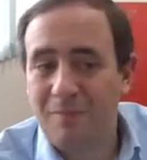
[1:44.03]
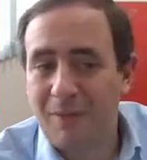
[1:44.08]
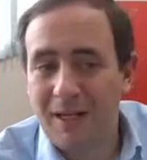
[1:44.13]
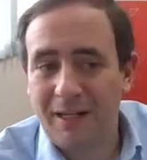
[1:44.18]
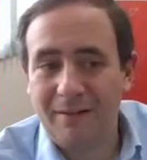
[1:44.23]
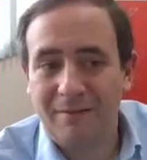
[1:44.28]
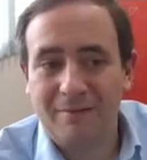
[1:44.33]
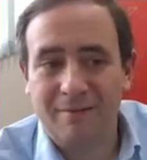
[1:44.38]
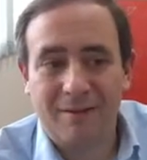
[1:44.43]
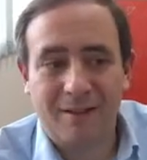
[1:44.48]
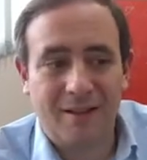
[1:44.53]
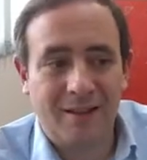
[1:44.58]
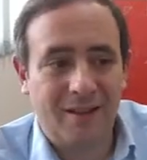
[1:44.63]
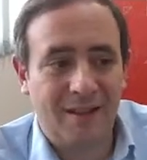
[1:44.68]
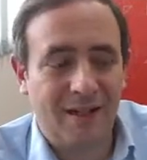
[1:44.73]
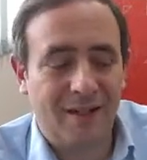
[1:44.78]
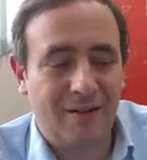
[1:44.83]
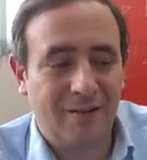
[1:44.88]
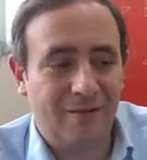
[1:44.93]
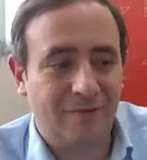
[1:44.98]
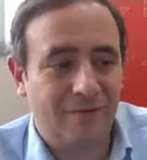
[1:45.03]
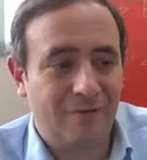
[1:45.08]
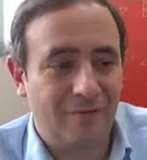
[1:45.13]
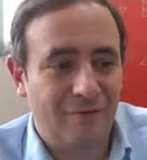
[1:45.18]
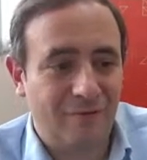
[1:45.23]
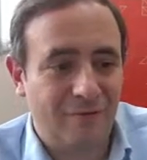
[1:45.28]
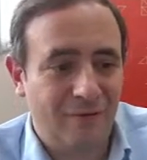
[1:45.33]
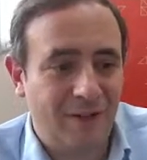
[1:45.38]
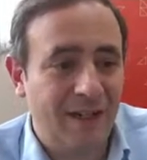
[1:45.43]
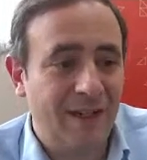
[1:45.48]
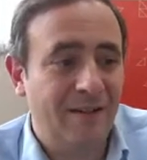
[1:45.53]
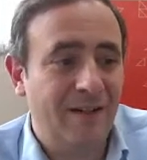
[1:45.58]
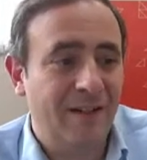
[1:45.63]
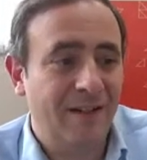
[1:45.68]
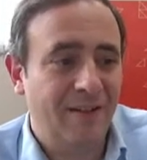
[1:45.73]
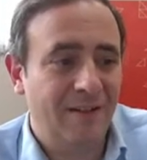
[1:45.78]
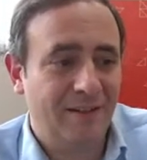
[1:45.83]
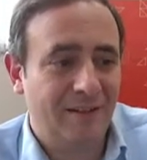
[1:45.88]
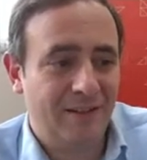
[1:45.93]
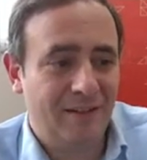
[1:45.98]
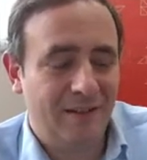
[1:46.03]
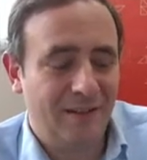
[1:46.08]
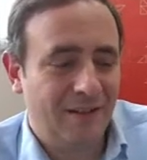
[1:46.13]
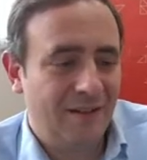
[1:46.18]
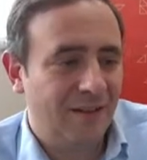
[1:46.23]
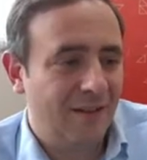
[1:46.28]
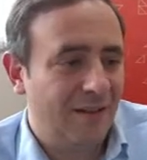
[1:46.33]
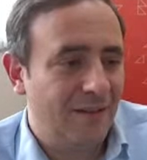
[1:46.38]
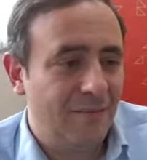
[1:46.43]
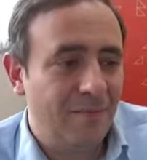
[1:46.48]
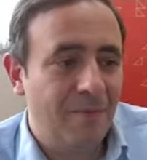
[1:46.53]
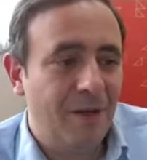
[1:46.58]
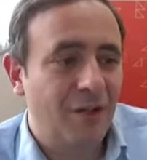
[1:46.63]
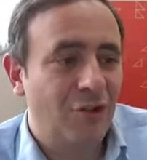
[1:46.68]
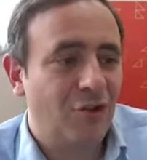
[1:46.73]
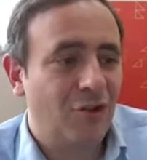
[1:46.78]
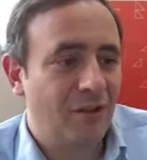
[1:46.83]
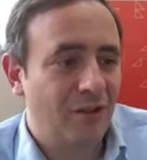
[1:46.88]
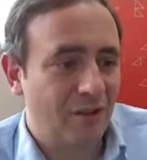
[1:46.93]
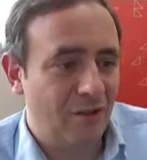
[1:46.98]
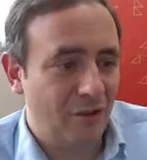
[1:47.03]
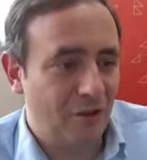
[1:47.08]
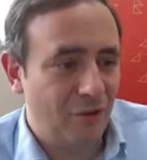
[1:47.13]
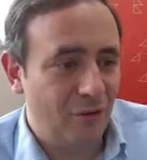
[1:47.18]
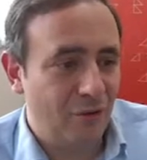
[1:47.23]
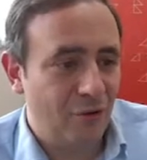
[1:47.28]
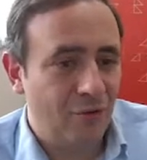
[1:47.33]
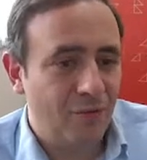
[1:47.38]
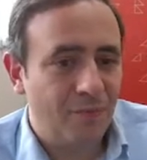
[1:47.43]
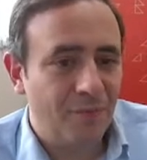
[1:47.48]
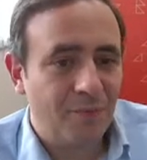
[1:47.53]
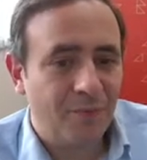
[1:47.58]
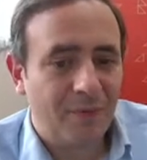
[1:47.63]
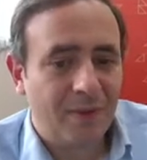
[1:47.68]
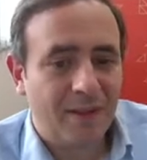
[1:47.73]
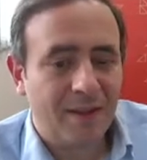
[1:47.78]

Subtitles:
but they're very much in the news,